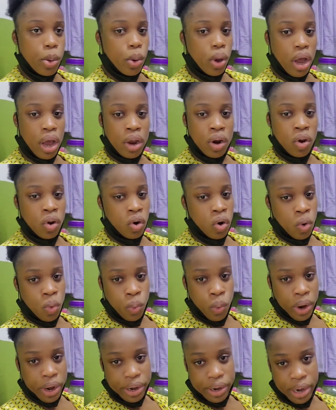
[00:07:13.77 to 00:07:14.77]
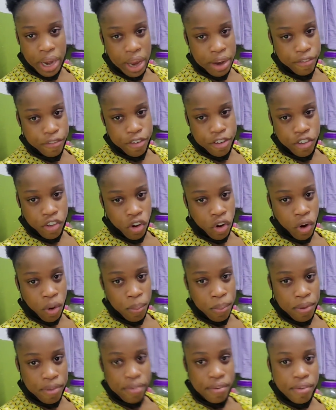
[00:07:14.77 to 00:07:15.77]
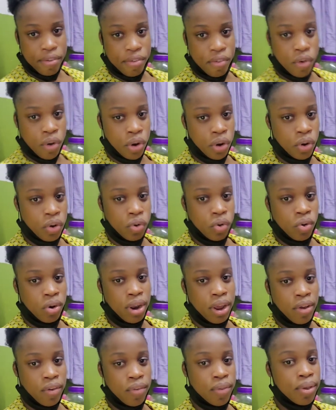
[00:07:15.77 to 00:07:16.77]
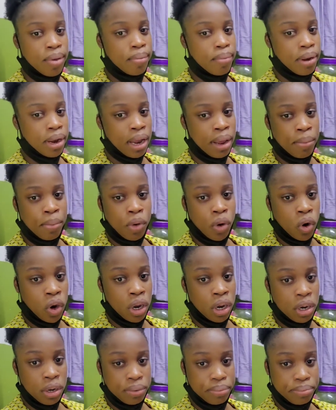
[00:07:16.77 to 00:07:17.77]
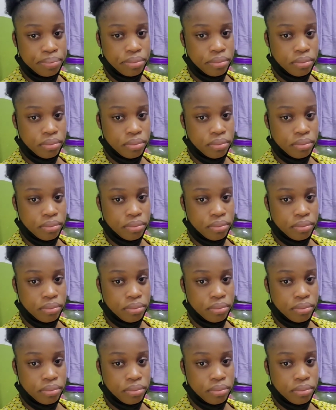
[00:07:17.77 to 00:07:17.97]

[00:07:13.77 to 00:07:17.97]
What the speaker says: I don't know what that physiotherapist is going to do next week, but I'm going.